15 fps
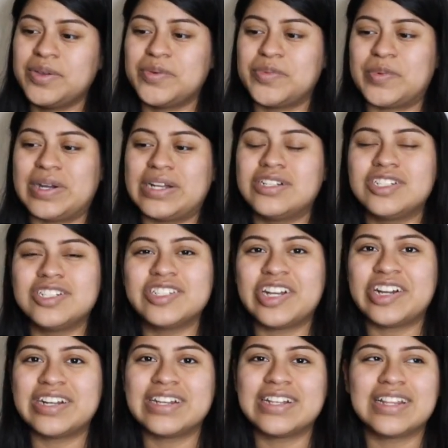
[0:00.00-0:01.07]
when she
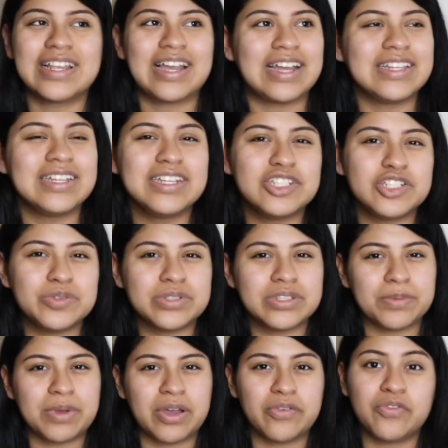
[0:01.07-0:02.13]
started, I think she was
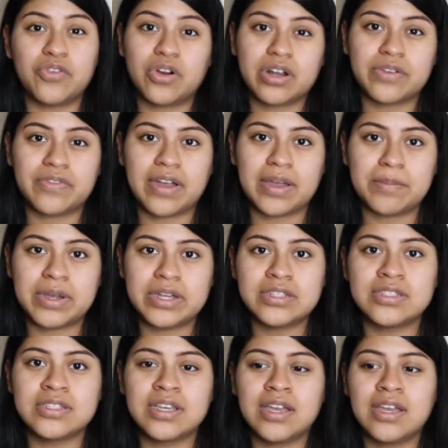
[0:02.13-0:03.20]
about 4 to 5
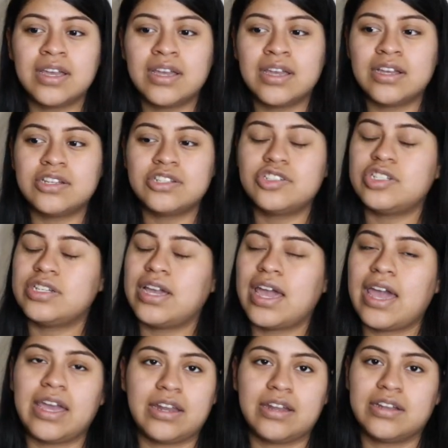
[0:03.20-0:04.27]
months, she
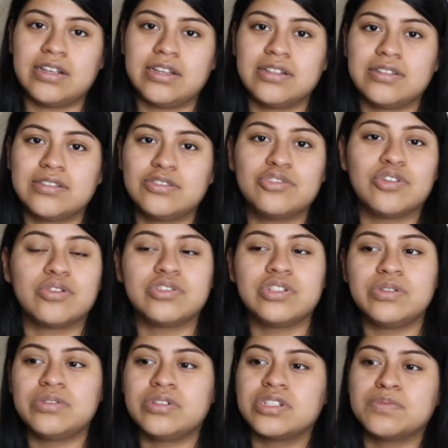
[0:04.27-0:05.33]
hated it. So she
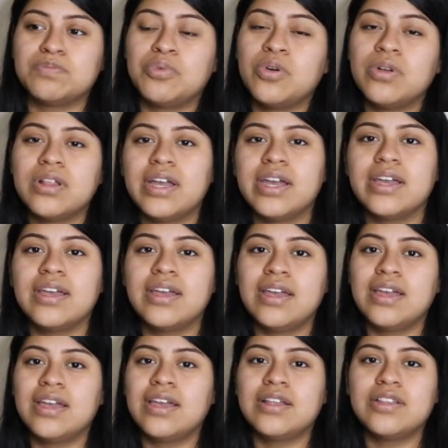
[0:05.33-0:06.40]
would just pull it,
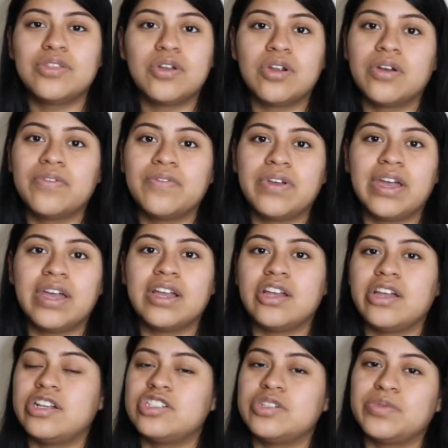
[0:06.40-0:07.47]
throw a fit,
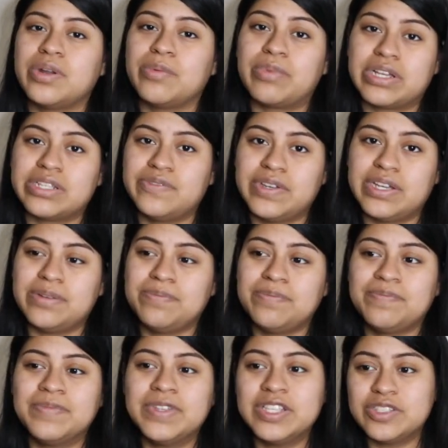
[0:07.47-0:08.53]
and she wouldn't breastfeed.
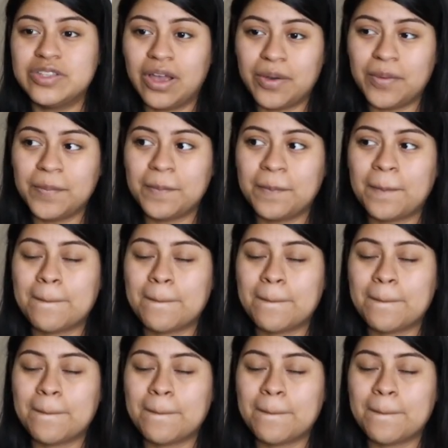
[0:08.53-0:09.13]
So